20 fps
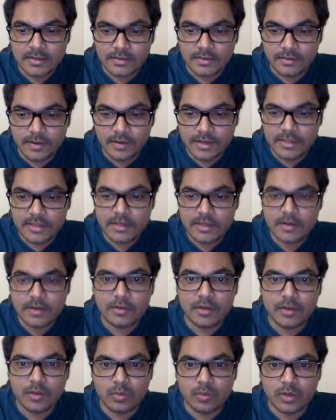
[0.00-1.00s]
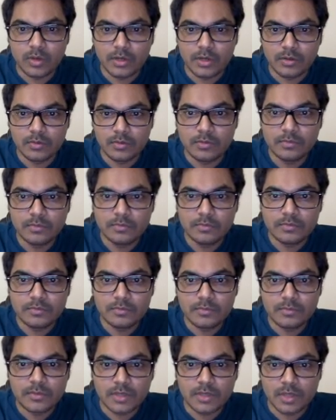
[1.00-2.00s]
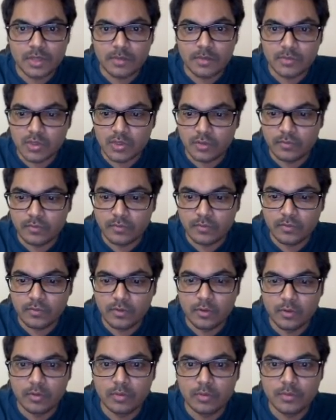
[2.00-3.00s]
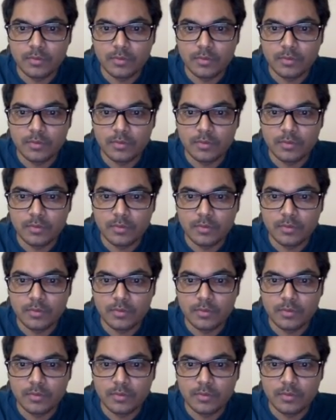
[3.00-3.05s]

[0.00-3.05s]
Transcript: greater than or equal to nums of low